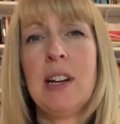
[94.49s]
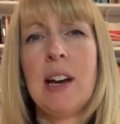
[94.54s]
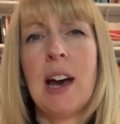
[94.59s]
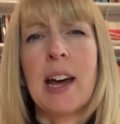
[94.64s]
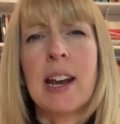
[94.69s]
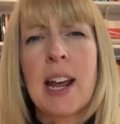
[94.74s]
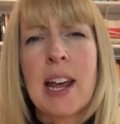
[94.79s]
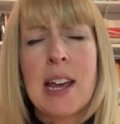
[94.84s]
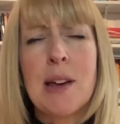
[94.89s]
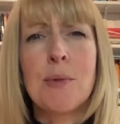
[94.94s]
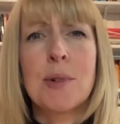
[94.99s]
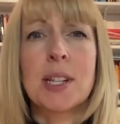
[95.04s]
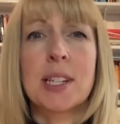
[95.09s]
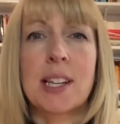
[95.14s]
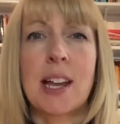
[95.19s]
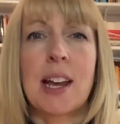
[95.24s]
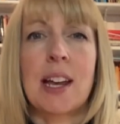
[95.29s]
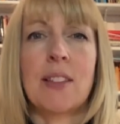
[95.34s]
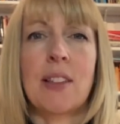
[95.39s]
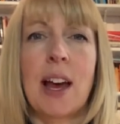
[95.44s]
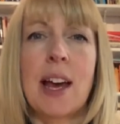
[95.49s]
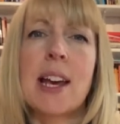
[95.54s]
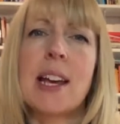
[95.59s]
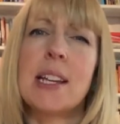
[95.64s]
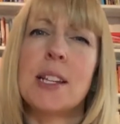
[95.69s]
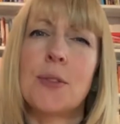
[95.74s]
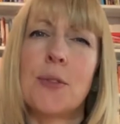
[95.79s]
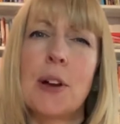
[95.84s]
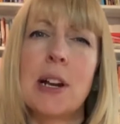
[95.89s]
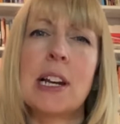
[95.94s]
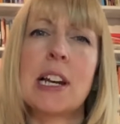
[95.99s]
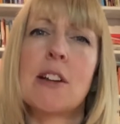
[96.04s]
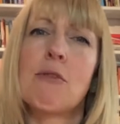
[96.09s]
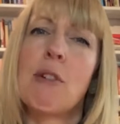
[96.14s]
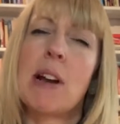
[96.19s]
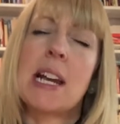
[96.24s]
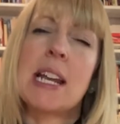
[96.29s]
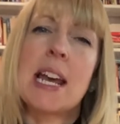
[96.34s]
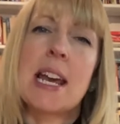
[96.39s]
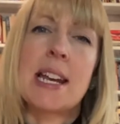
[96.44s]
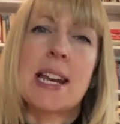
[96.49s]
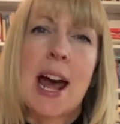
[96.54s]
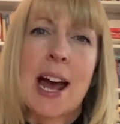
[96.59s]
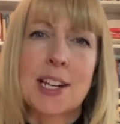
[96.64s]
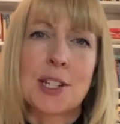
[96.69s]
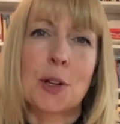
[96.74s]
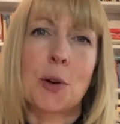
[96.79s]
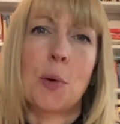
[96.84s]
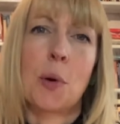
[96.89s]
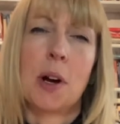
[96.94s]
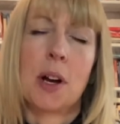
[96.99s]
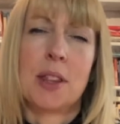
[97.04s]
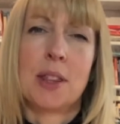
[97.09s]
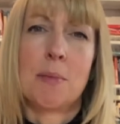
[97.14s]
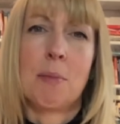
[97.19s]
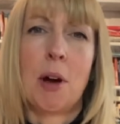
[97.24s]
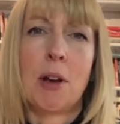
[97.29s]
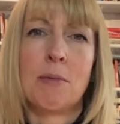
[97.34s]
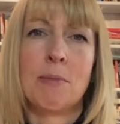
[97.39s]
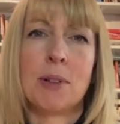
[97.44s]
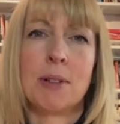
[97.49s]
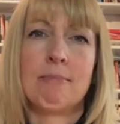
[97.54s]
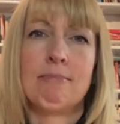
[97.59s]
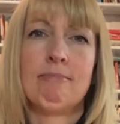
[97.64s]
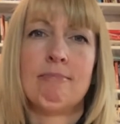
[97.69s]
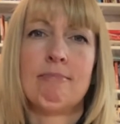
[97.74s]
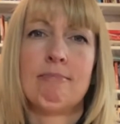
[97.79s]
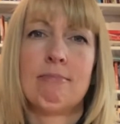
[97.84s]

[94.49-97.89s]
and he was saying that he's feeling really inadequate at the moment.